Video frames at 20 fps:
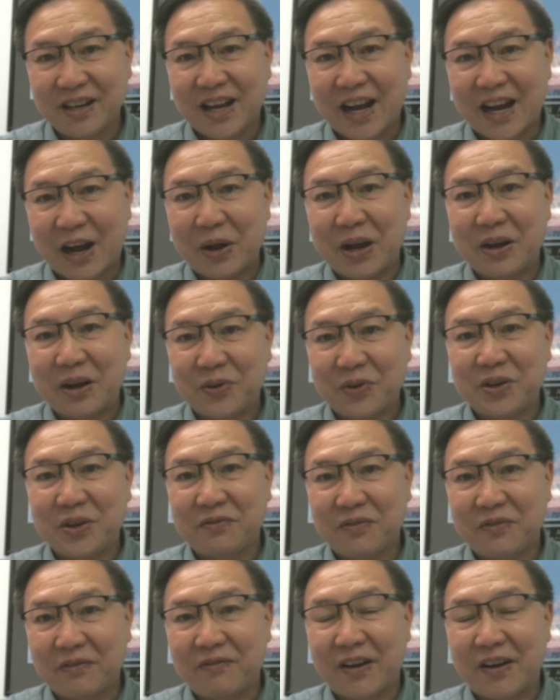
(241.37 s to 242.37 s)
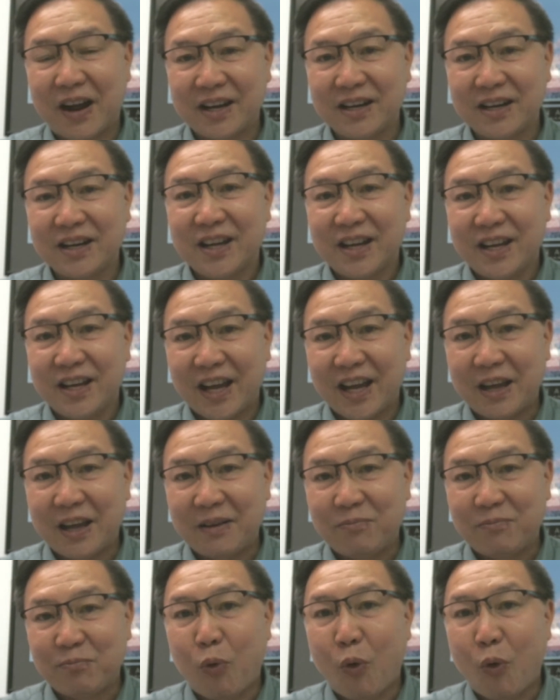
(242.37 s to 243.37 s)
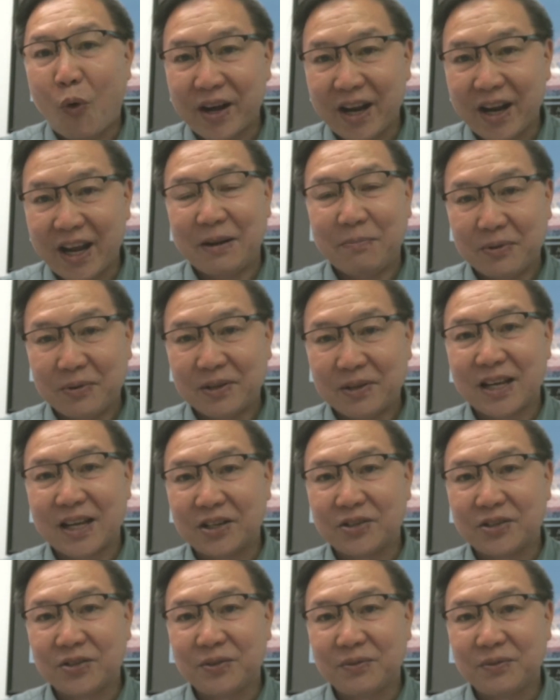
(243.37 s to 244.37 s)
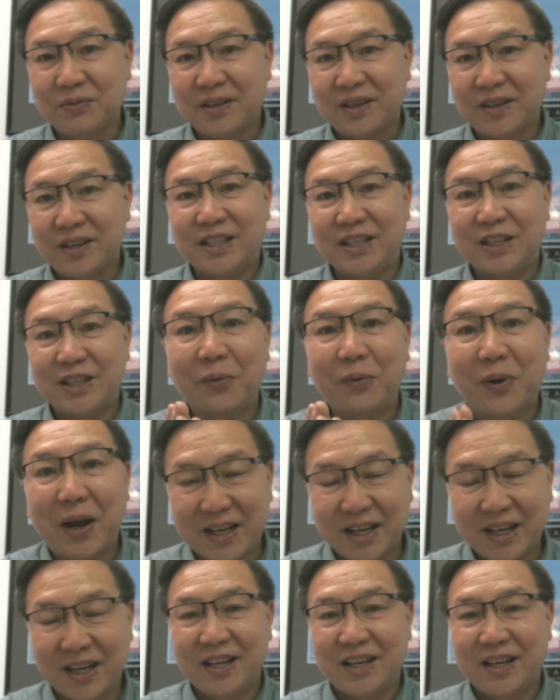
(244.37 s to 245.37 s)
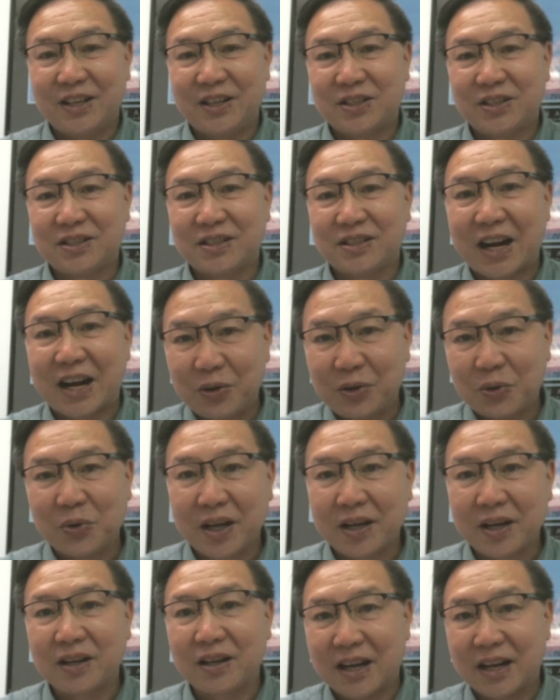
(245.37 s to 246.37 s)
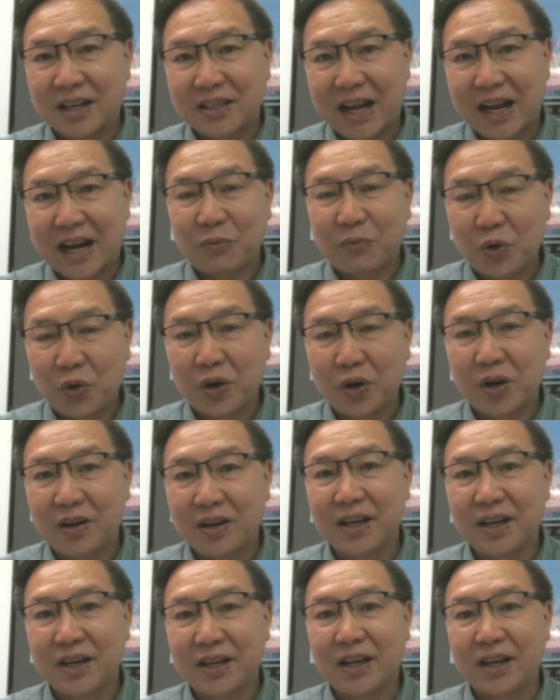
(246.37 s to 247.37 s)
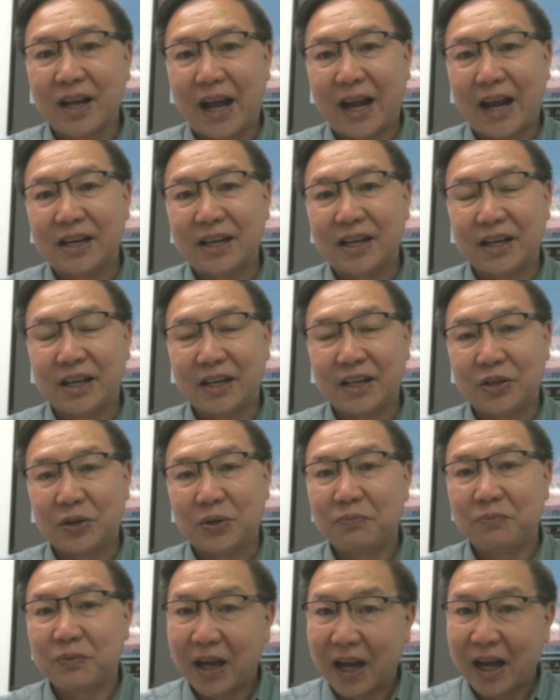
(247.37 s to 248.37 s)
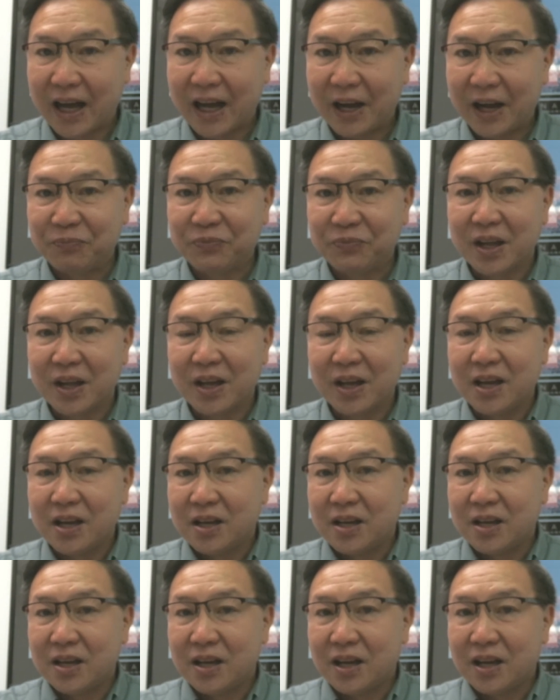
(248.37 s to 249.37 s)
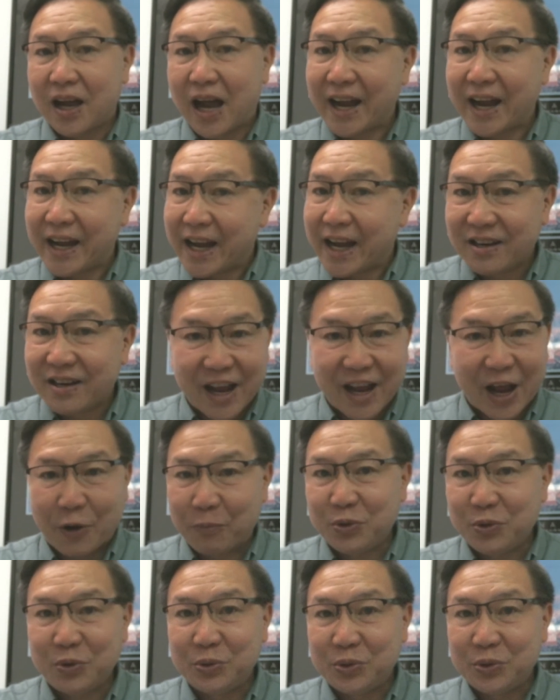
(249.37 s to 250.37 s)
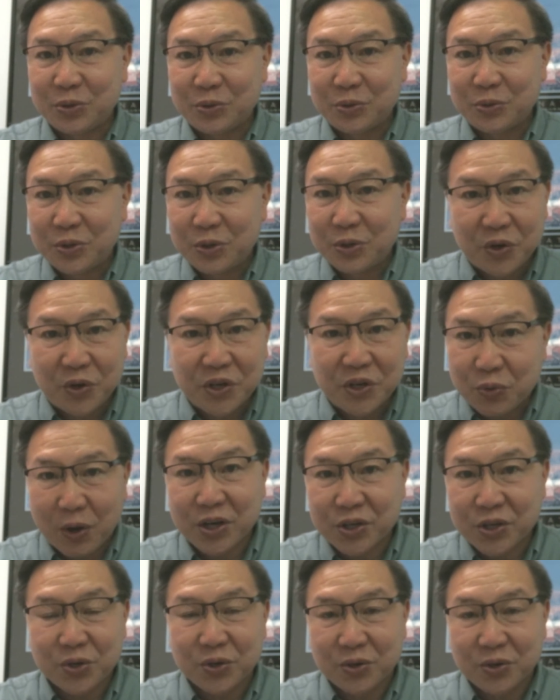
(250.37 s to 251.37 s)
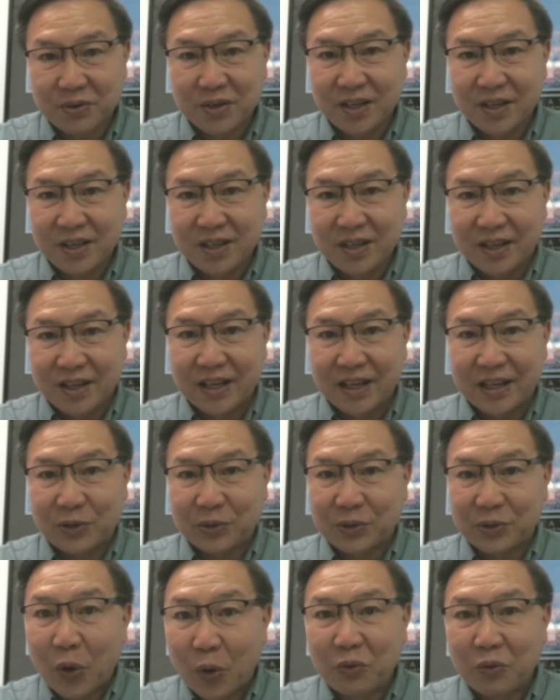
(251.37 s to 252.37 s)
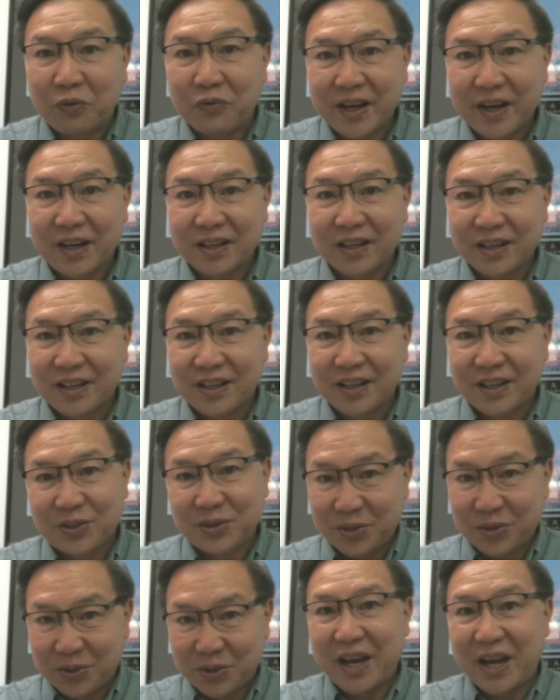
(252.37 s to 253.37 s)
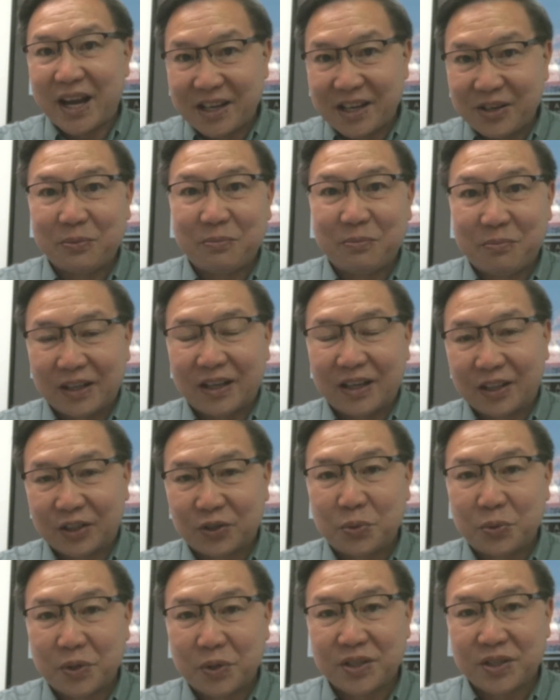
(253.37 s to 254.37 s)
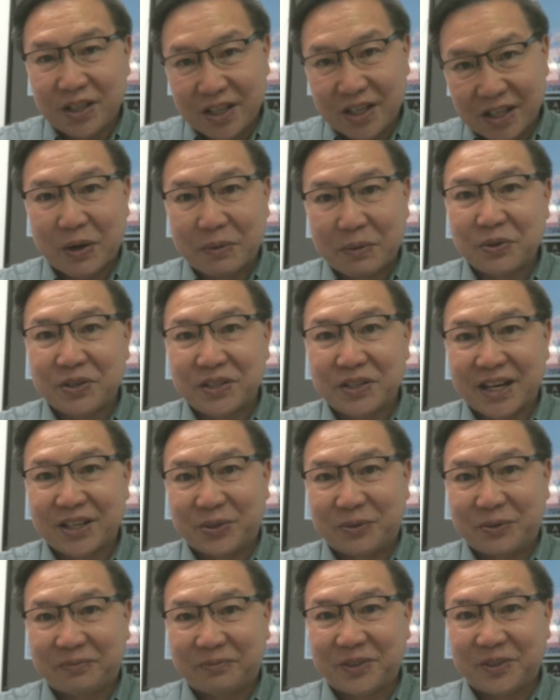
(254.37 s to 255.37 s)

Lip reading: However, if I find a 0.8%er, it's great. Start looking, let's start work on it, and then I can help you to restructure, the whole thing to get you toward the 1%er.